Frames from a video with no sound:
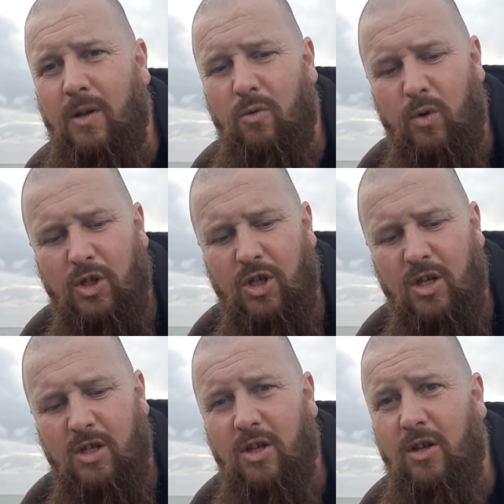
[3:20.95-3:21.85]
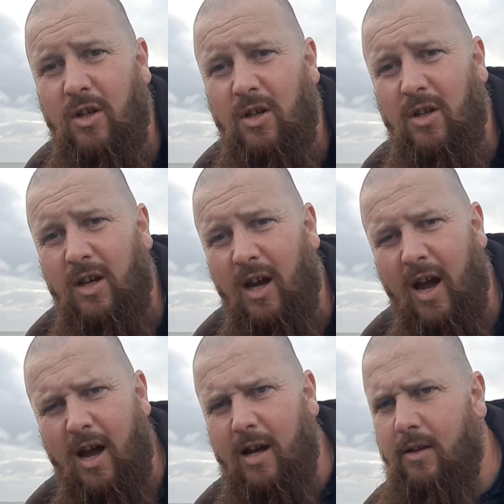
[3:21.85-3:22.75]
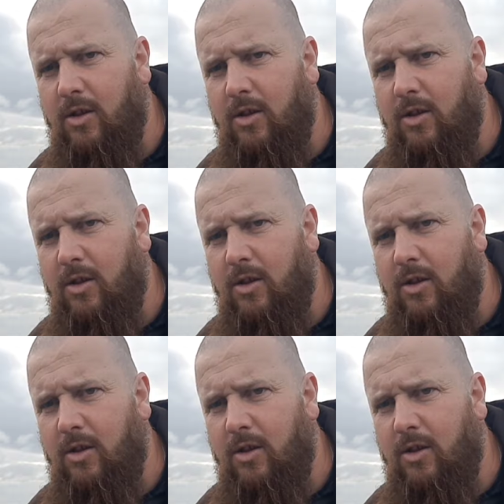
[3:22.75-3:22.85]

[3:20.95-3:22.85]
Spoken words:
which is at